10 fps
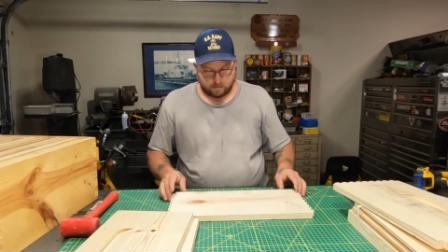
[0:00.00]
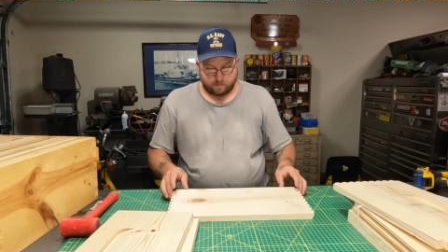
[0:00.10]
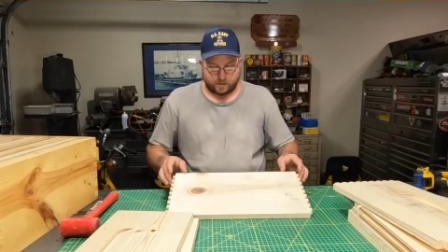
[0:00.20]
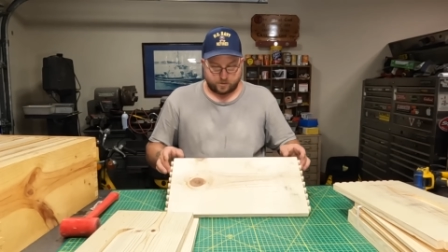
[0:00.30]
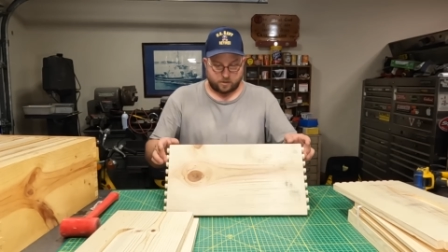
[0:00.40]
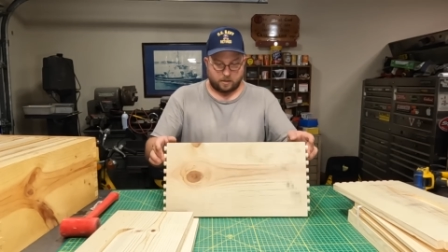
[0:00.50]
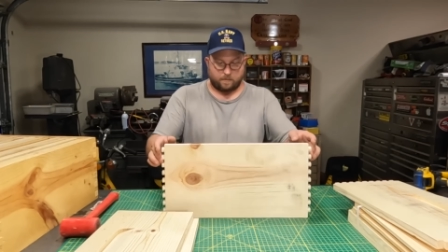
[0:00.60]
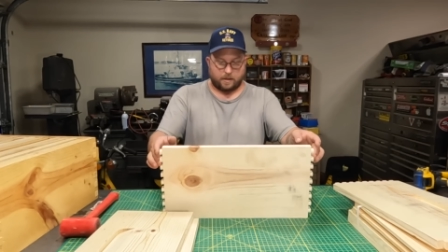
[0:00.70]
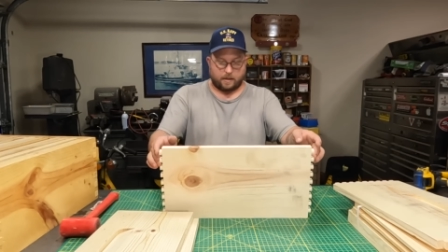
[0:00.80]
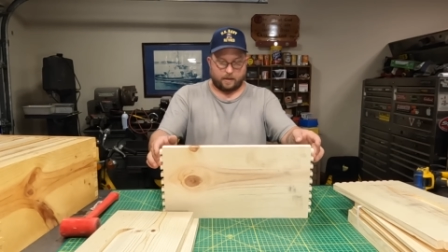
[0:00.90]
make sure I got
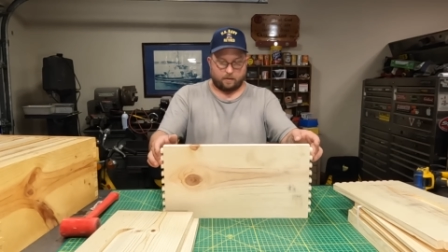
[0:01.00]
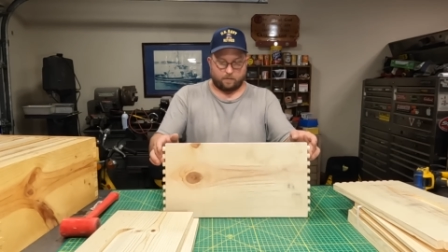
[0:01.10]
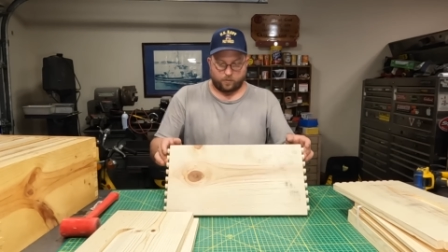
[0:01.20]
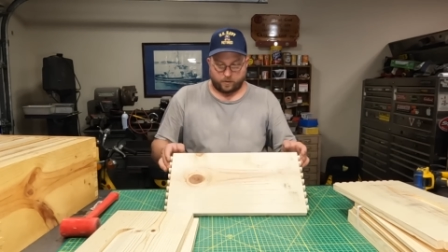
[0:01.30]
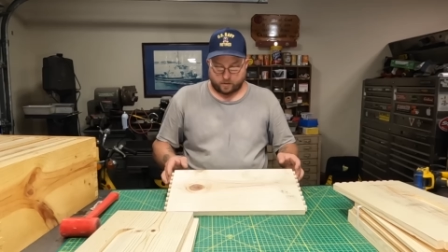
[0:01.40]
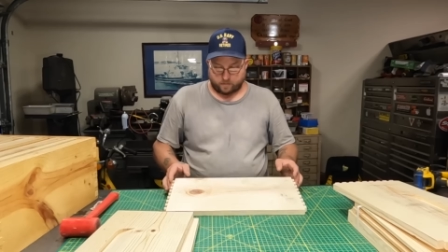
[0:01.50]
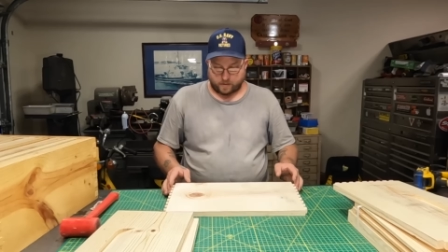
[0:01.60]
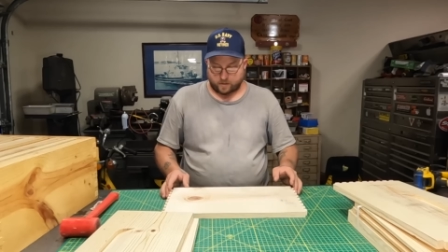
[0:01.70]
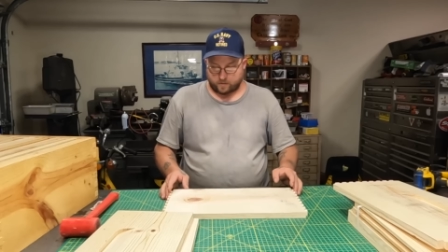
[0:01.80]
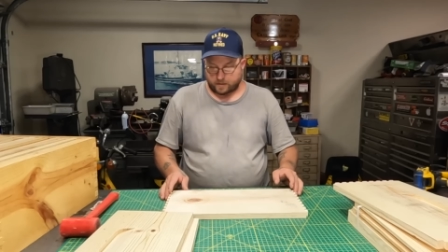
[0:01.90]
my handle pointing in the
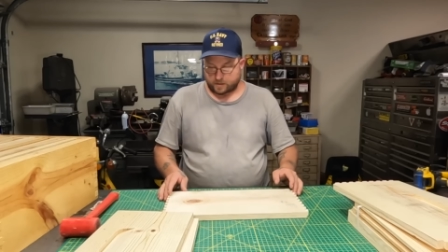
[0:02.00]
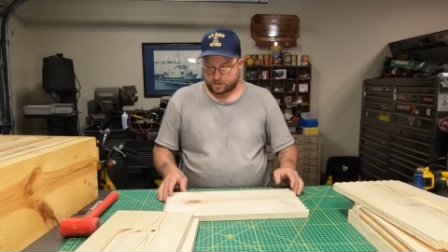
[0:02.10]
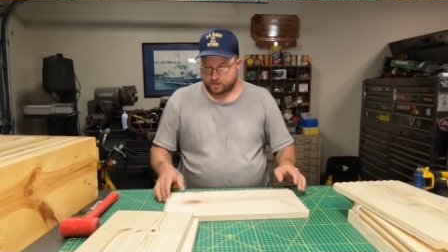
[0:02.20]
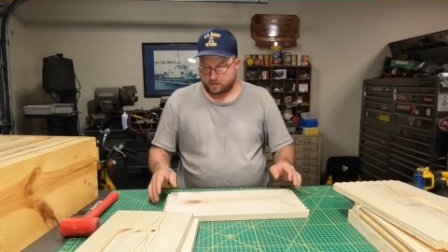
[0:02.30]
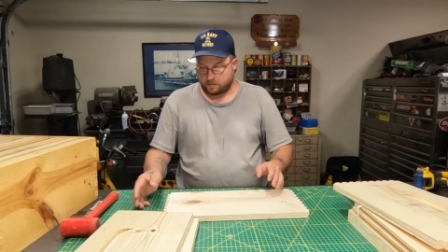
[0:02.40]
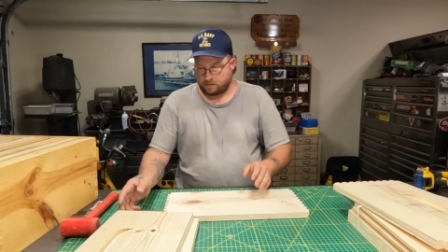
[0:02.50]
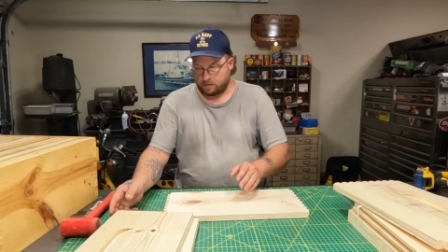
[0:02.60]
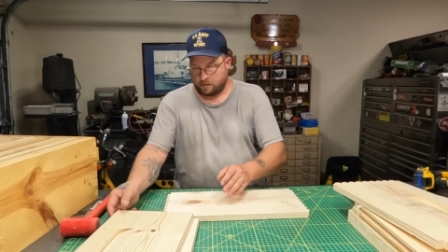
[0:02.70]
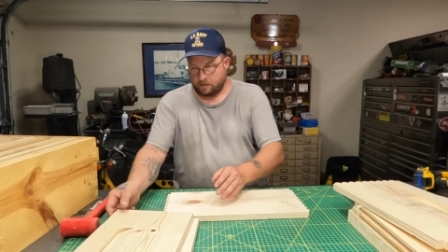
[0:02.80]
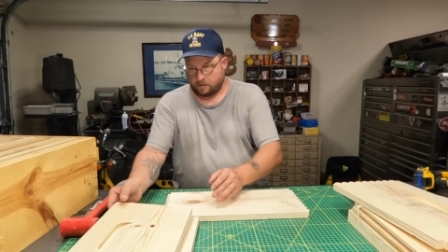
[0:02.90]
right direction,
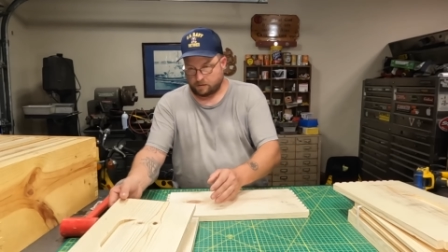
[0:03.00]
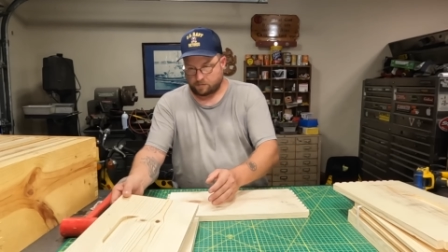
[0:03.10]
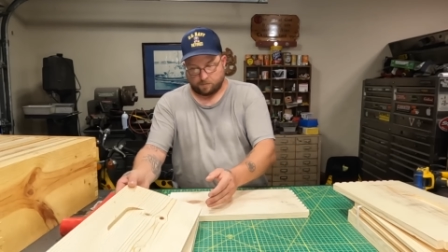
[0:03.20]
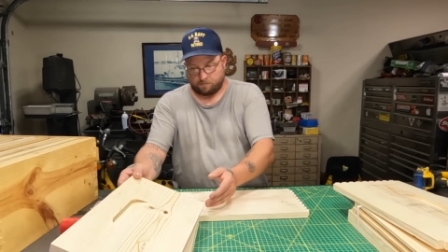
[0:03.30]
is